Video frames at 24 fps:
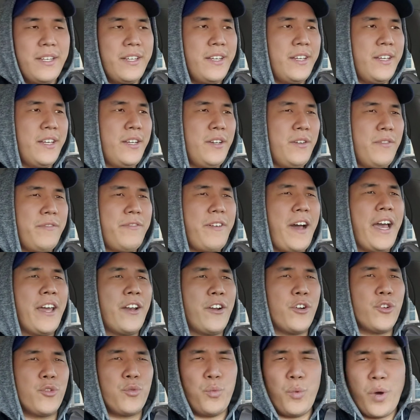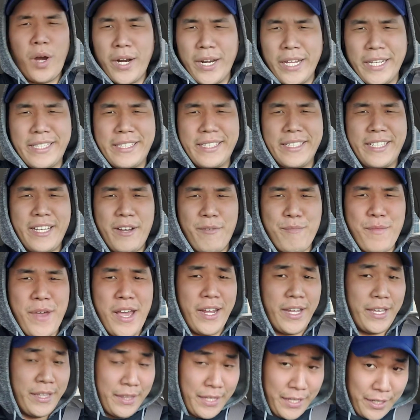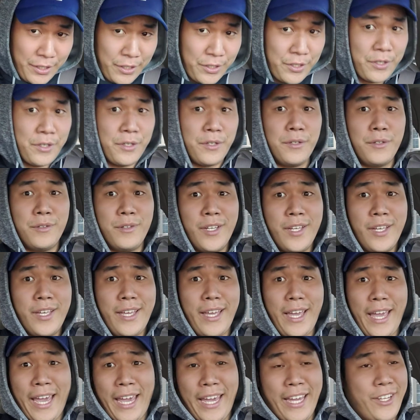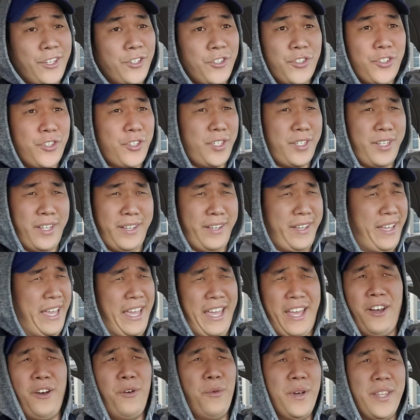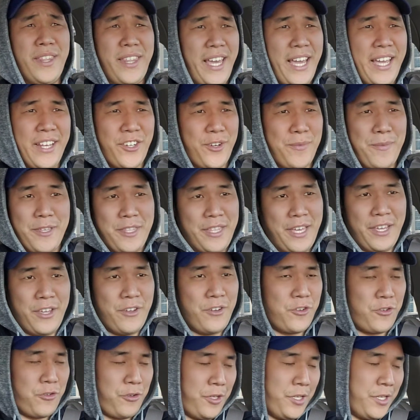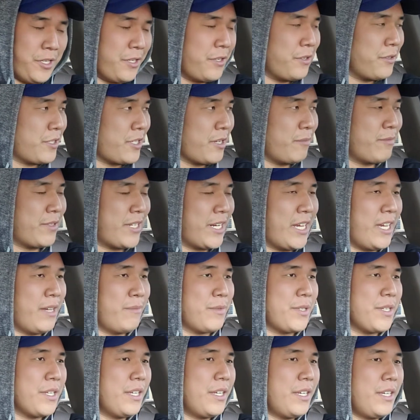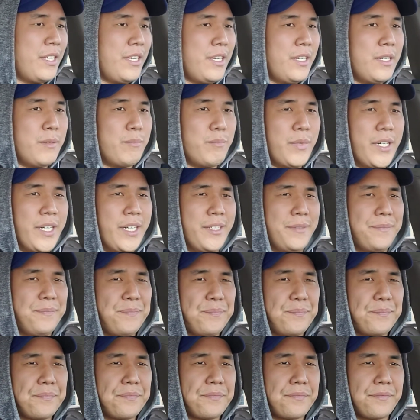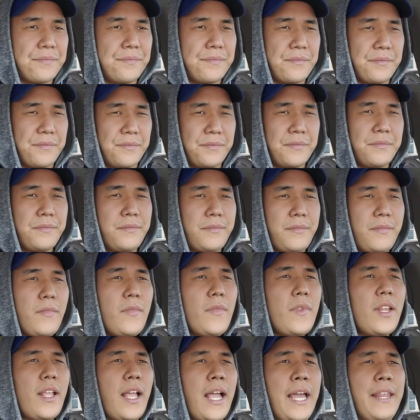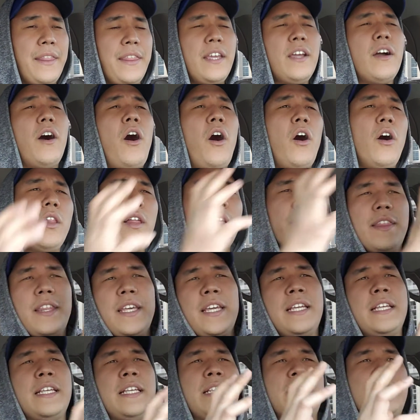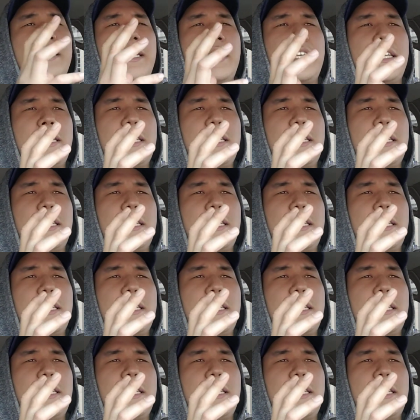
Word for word: uh, fighters wanting to come back, and they do. Age, uh, hell with age. I mean, they usually do sometimes, but I think all of these